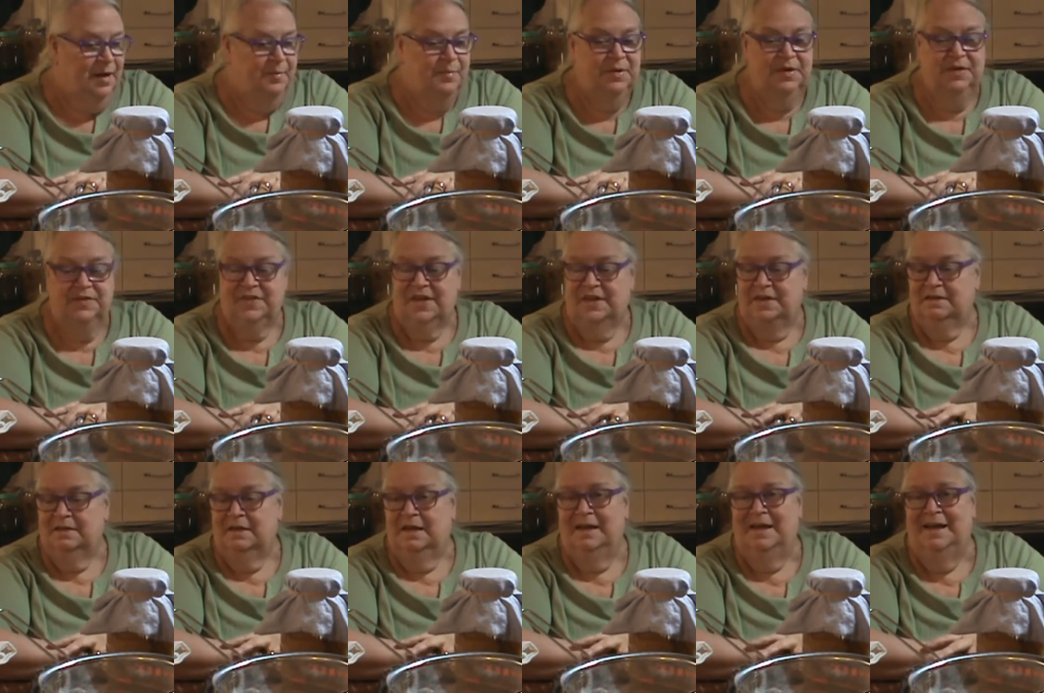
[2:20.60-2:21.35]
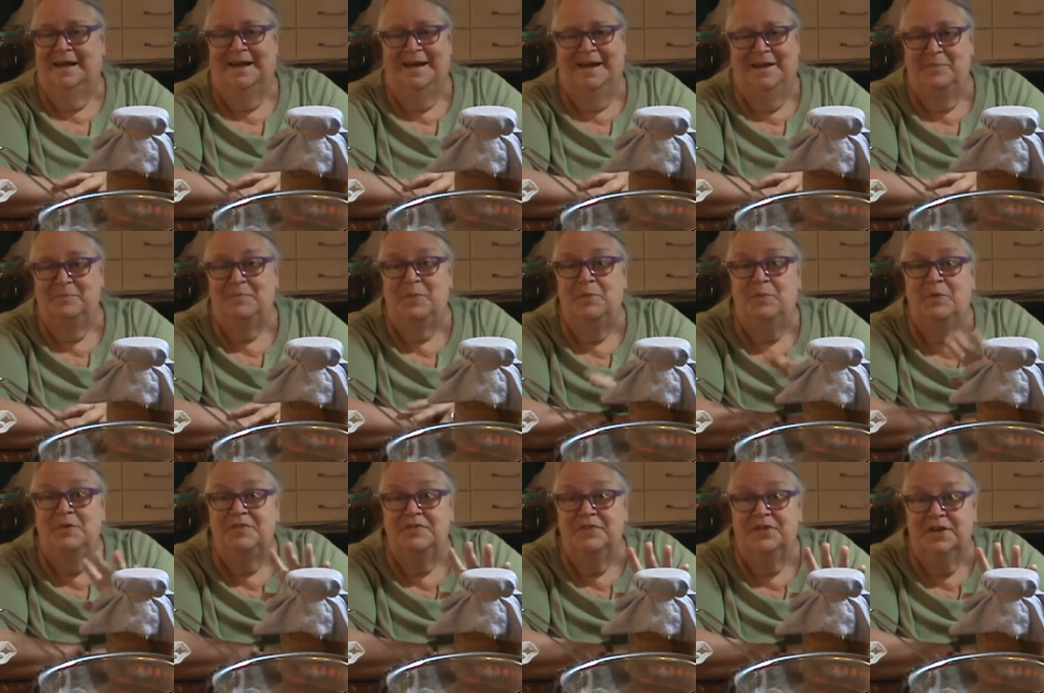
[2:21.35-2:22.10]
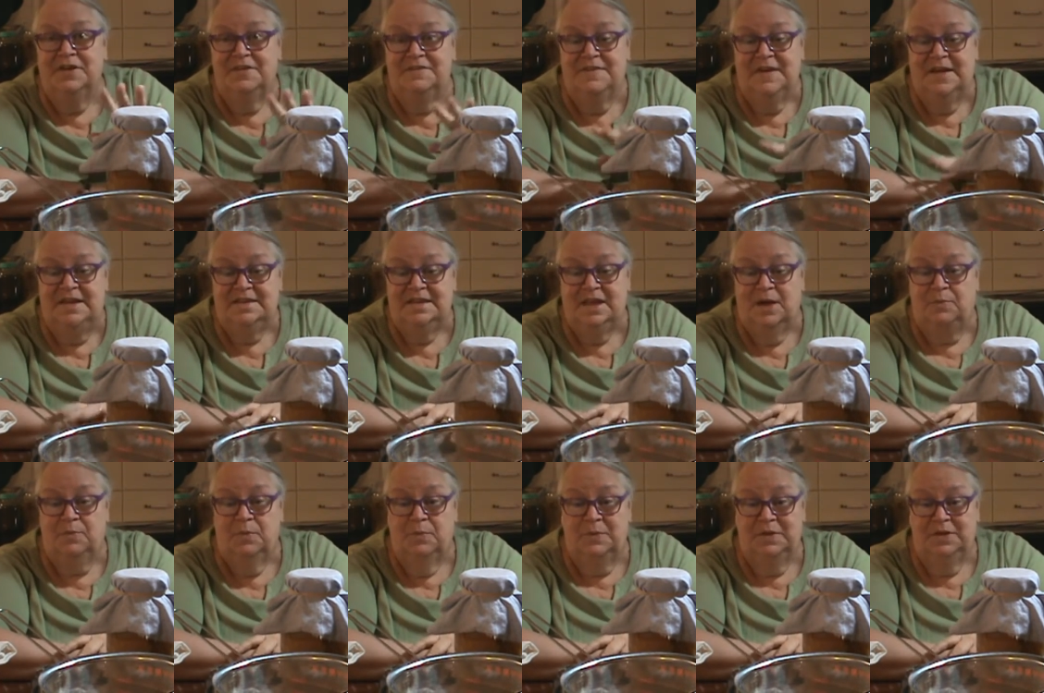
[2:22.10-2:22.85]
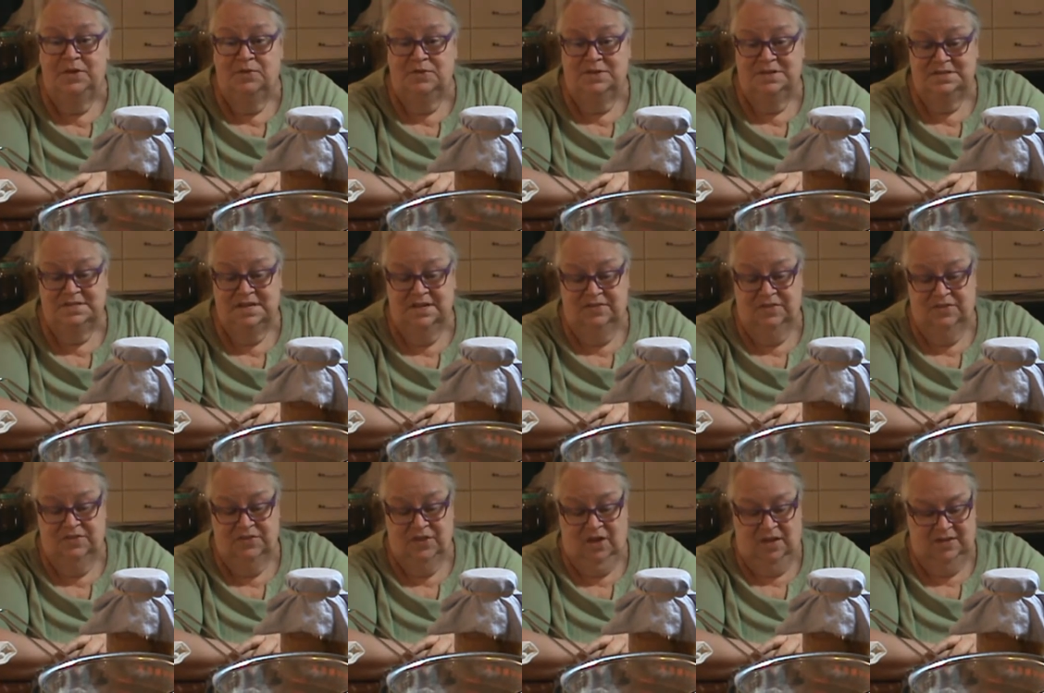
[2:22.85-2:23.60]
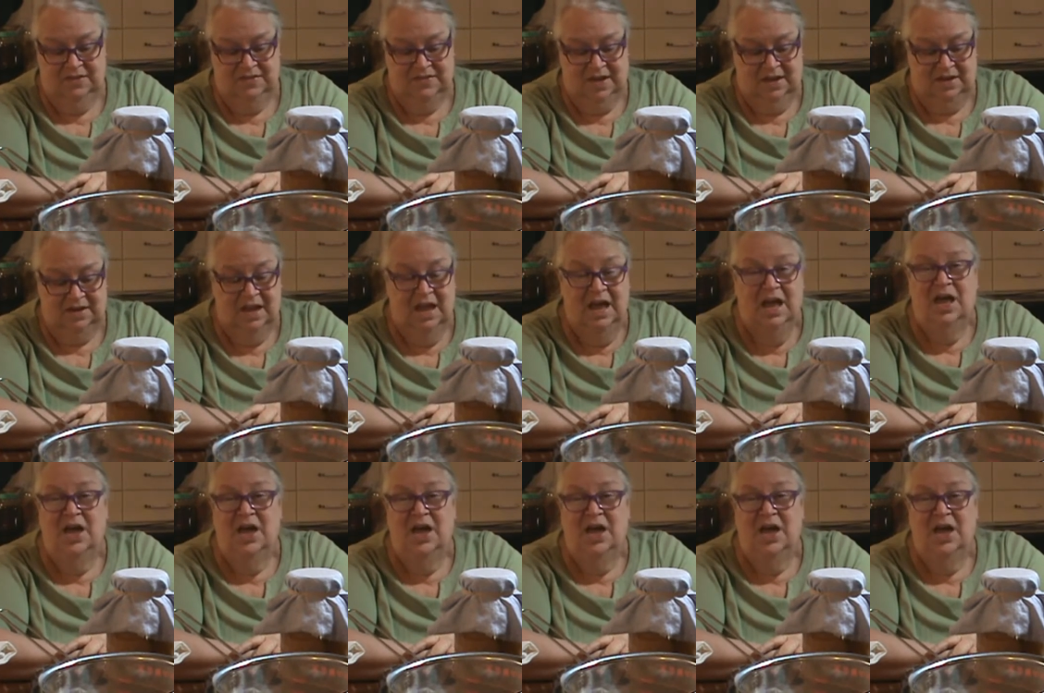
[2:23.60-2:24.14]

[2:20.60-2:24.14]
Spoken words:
Because but we're going to find out when we go to take the solids out.